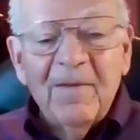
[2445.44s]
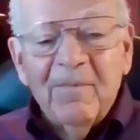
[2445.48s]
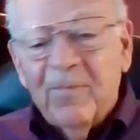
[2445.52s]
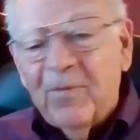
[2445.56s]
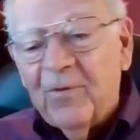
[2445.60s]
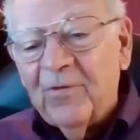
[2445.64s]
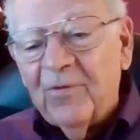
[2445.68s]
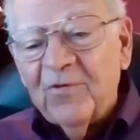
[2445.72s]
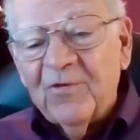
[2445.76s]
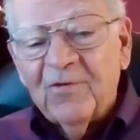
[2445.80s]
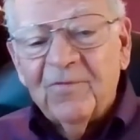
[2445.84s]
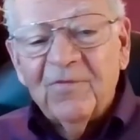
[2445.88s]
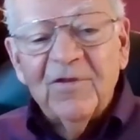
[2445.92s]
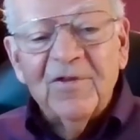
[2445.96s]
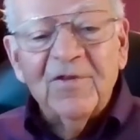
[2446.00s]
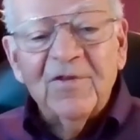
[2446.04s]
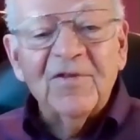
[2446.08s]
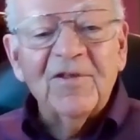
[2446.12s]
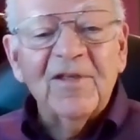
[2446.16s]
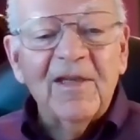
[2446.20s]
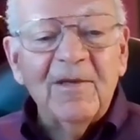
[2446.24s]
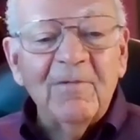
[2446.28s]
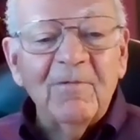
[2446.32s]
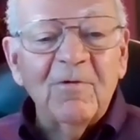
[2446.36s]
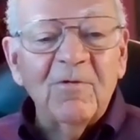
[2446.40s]
members of the
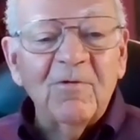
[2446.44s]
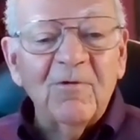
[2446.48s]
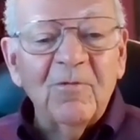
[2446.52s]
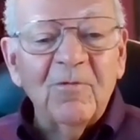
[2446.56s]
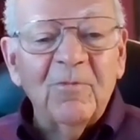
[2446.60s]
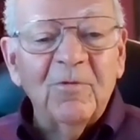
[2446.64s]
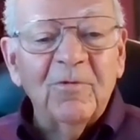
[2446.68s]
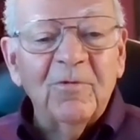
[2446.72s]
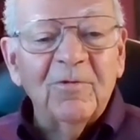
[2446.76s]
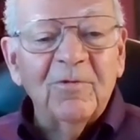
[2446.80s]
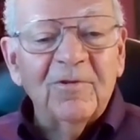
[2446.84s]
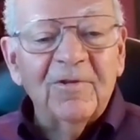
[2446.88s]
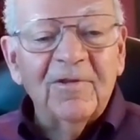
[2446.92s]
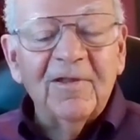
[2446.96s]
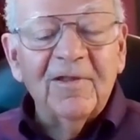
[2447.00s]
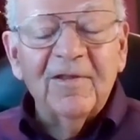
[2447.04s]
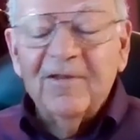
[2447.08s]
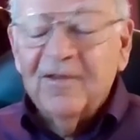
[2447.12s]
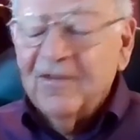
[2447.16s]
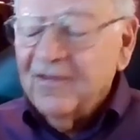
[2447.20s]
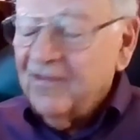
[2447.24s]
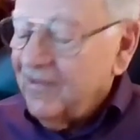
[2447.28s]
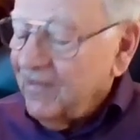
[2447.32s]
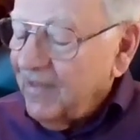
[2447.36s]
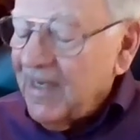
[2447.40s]
same group who
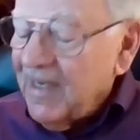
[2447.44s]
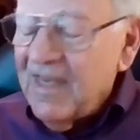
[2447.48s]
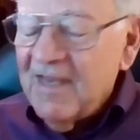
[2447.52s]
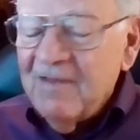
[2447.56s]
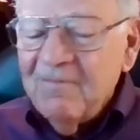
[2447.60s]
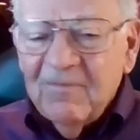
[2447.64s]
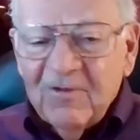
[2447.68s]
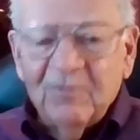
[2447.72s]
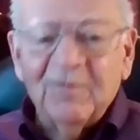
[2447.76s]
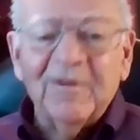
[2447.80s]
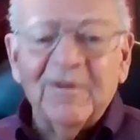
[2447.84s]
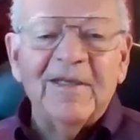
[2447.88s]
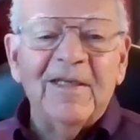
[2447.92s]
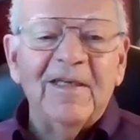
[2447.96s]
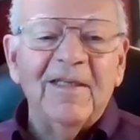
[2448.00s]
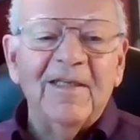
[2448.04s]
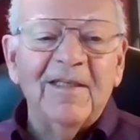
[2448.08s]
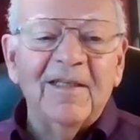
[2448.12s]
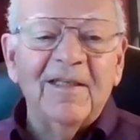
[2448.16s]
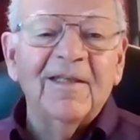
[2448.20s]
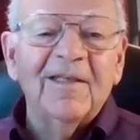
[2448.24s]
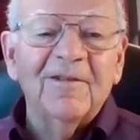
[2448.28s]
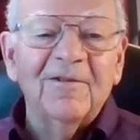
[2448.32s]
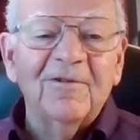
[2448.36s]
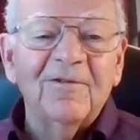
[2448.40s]
did the same
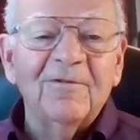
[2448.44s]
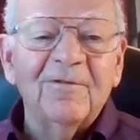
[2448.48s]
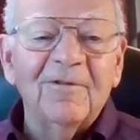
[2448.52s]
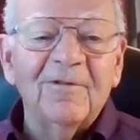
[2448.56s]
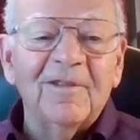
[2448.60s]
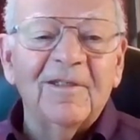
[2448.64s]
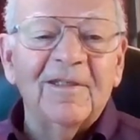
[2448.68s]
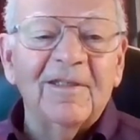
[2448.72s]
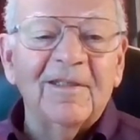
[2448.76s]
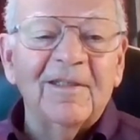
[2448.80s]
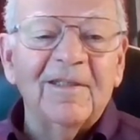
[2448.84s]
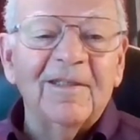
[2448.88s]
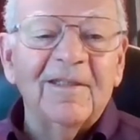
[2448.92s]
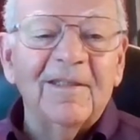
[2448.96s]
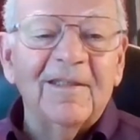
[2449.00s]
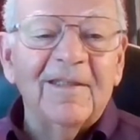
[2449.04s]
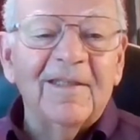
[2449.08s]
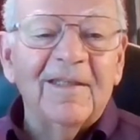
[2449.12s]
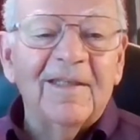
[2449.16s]
training as you did,